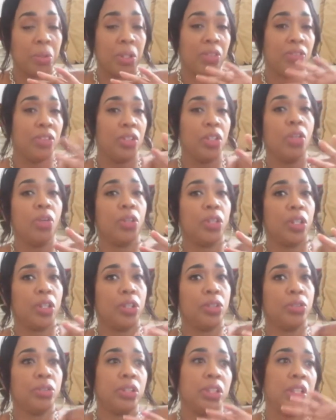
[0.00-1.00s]
but if you go in there,
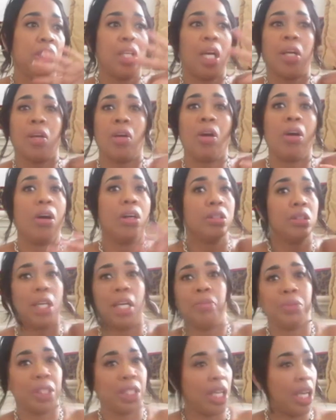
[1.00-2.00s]
you'll see like all
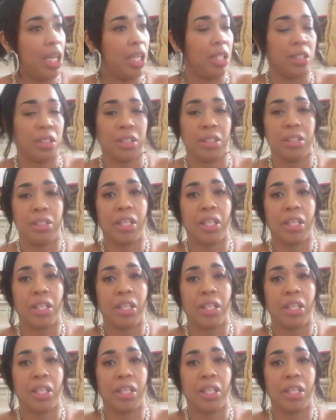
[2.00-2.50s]
types of cakes.